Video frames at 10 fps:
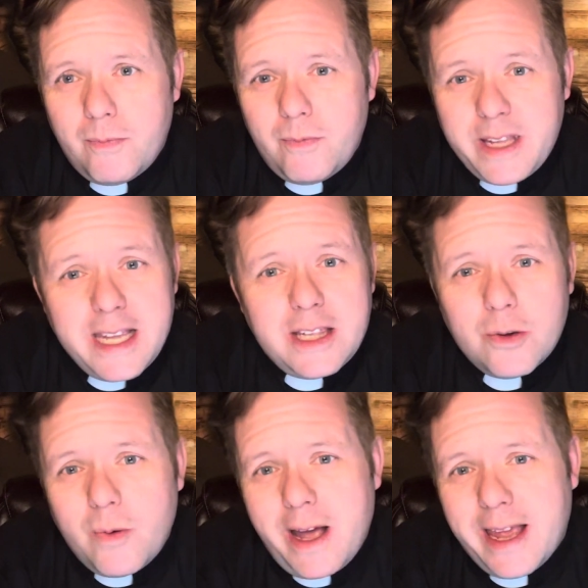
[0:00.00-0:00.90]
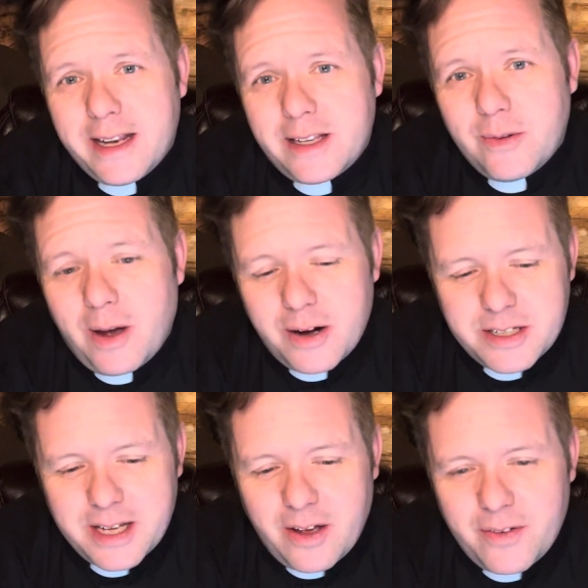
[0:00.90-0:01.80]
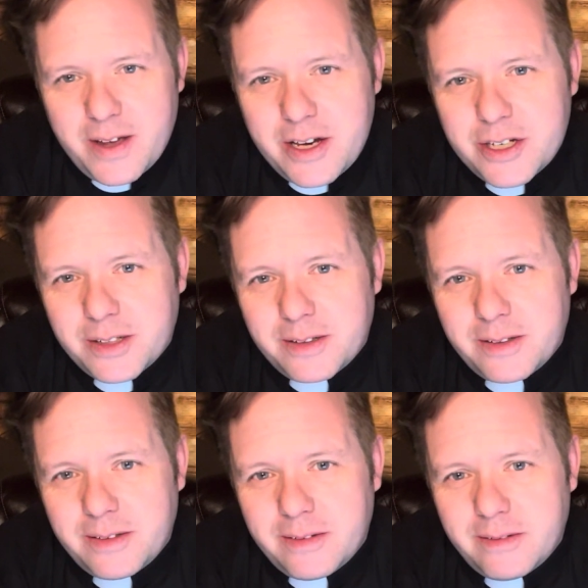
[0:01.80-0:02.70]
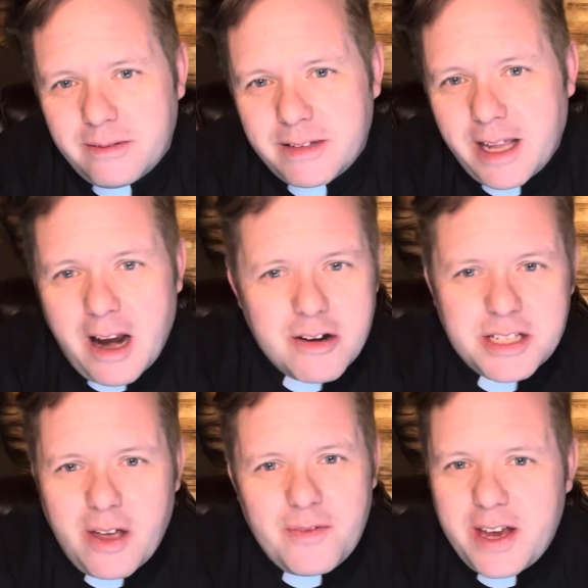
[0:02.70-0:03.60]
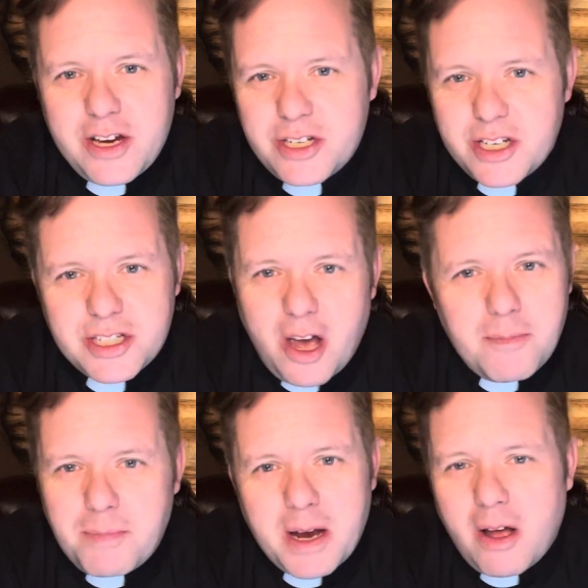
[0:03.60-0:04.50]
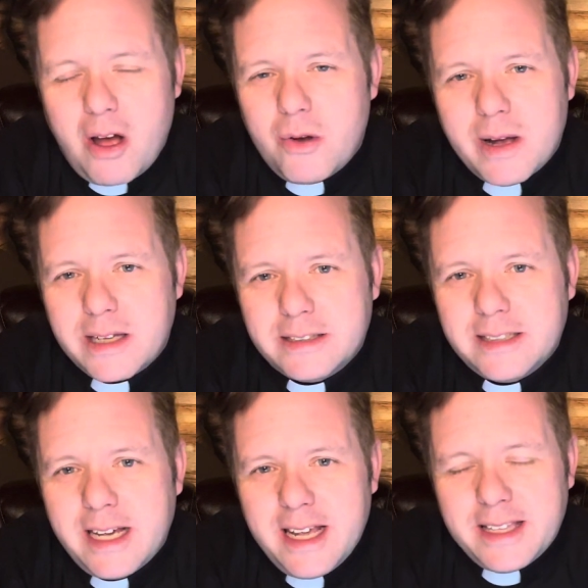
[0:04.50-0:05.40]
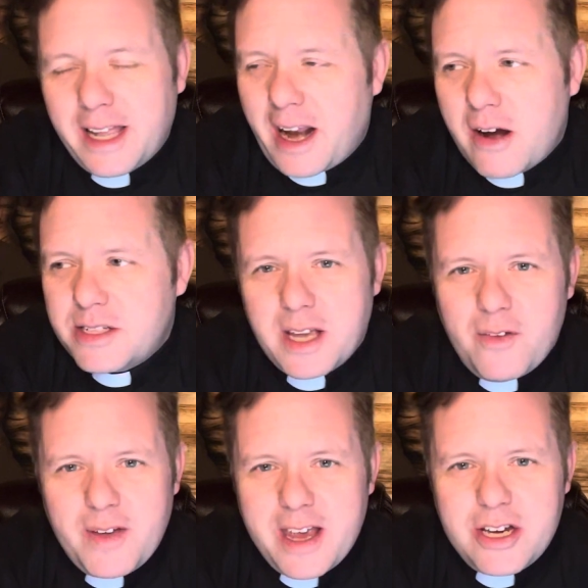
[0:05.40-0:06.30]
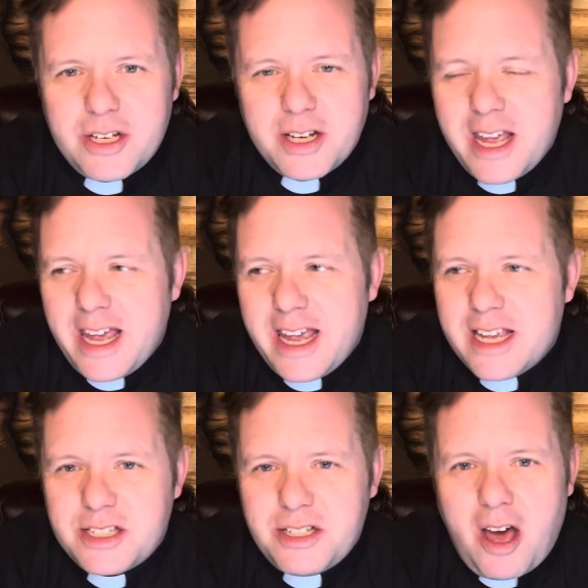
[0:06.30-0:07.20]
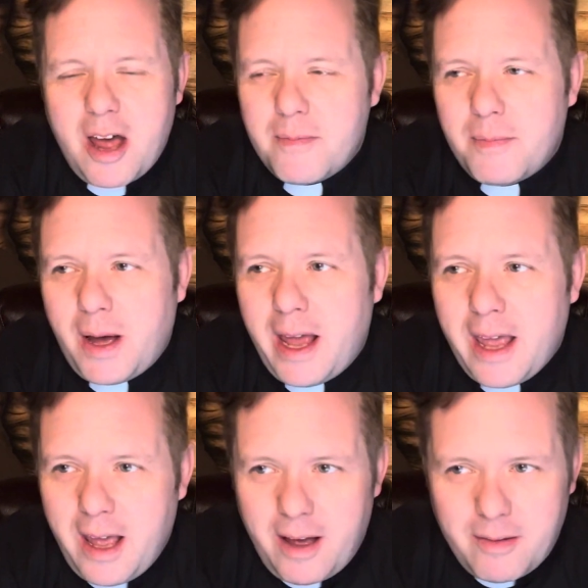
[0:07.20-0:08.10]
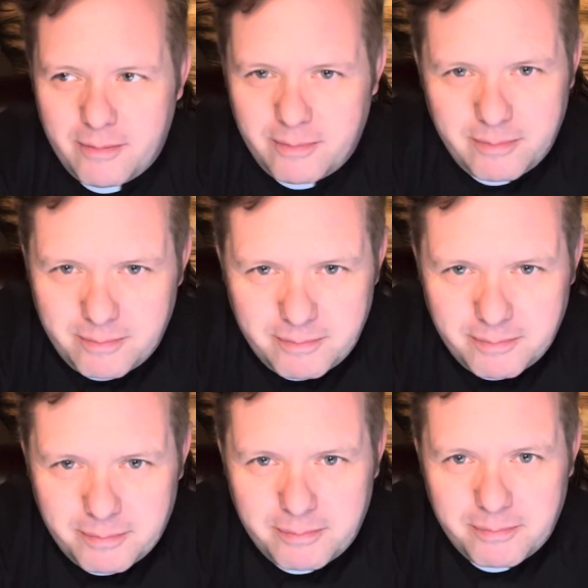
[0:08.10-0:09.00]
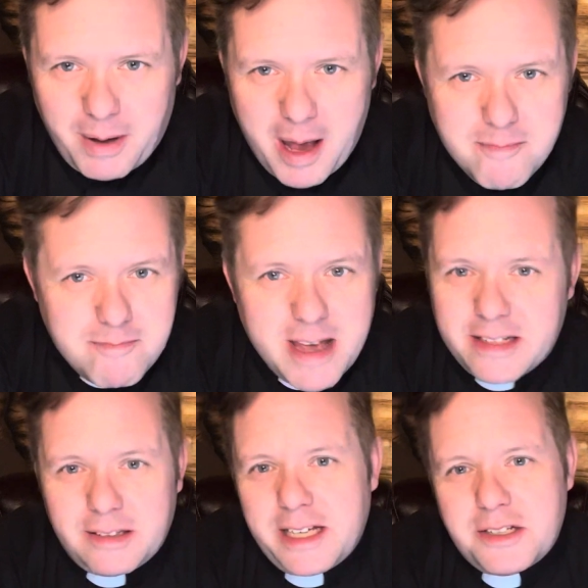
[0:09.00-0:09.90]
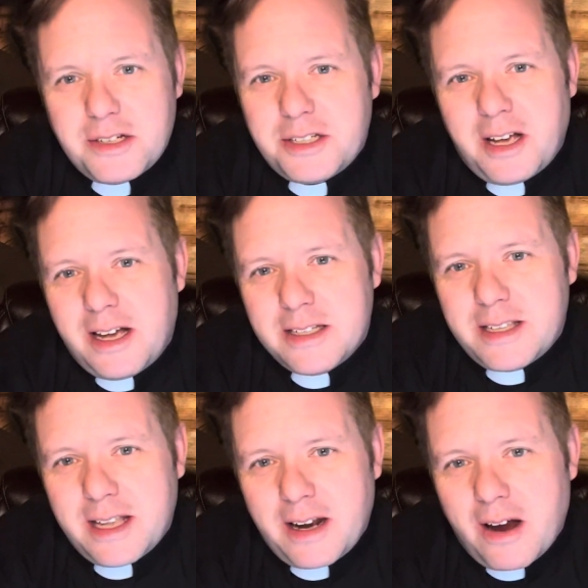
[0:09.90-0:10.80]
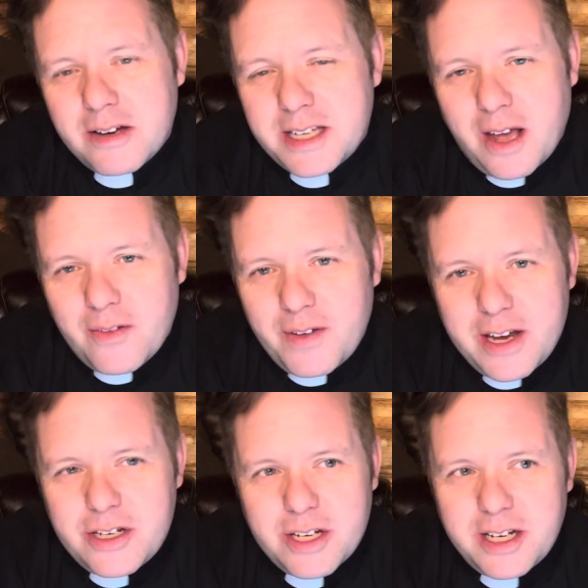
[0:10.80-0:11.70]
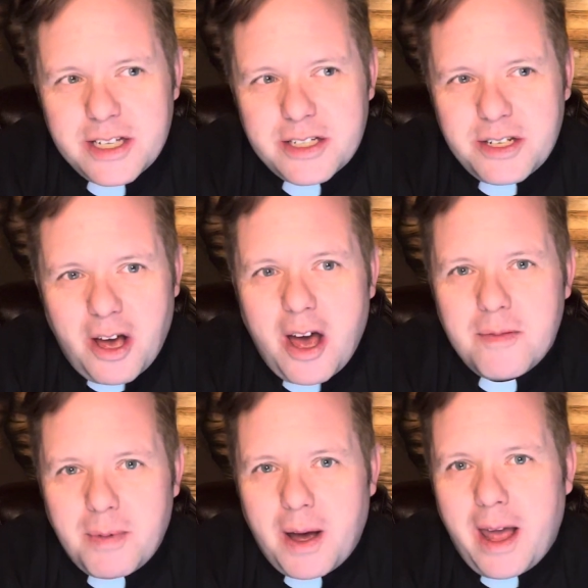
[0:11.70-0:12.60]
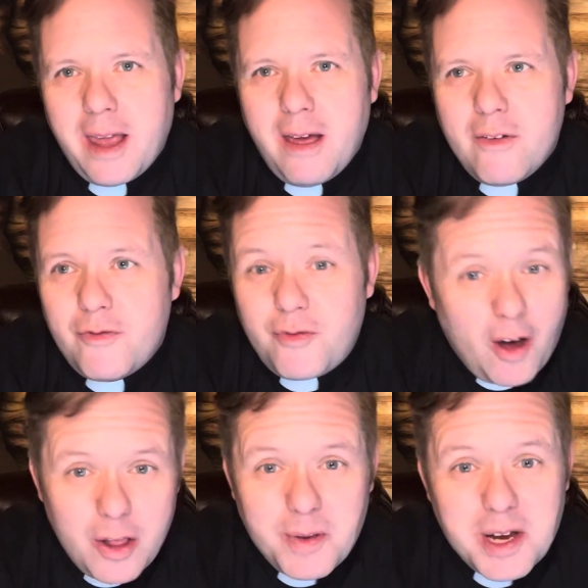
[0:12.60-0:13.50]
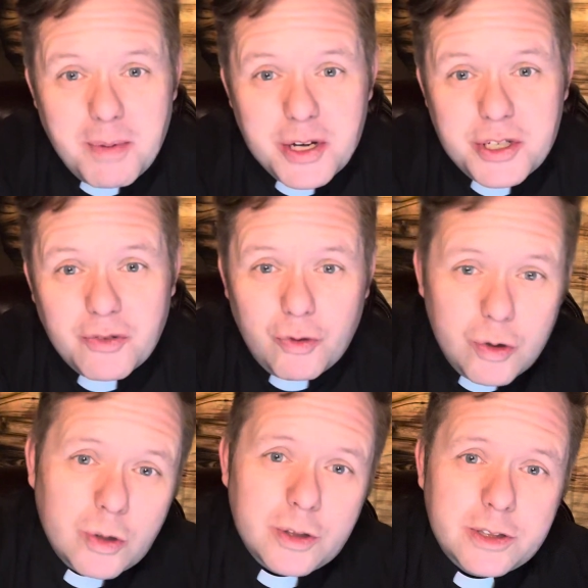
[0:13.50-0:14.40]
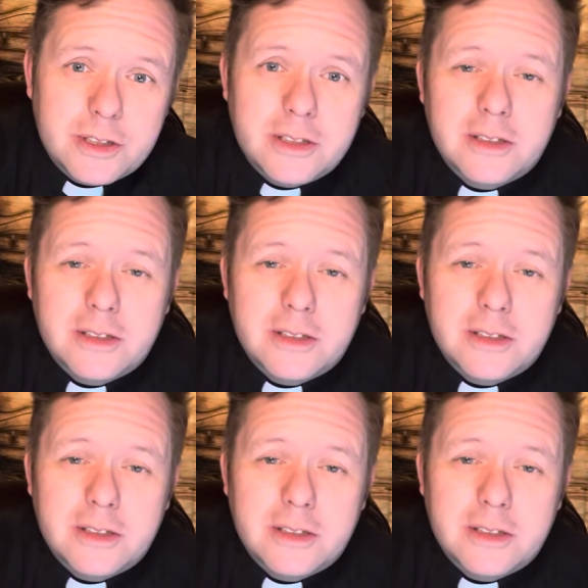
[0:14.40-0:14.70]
lead the way to our salvation. That our salvation is not by conquest. That our salvation is not by, by mental exercise. That our salvation is not by following a bunch of rules.